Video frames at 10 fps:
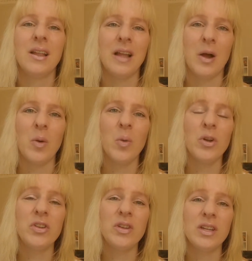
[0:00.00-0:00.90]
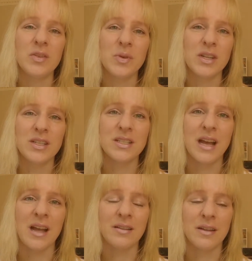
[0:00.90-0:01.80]
Now, what you need to
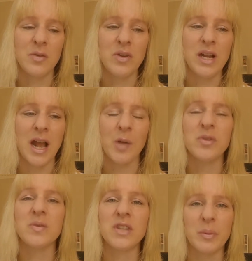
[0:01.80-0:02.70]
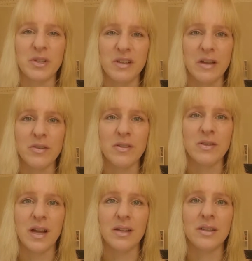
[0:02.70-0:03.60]
understand, and it really helps if someone tells
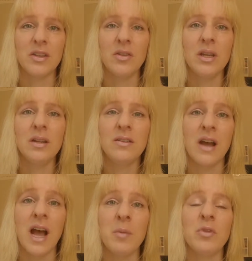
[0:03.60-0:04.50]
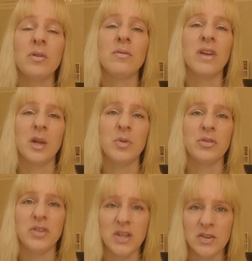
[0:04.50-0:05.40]
you that you need time to develop
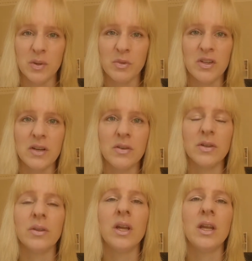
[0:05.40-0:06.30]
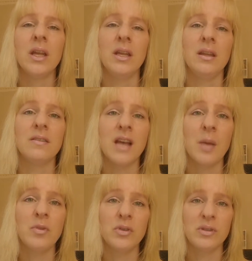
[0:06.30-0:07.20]
your teaching material, you need time to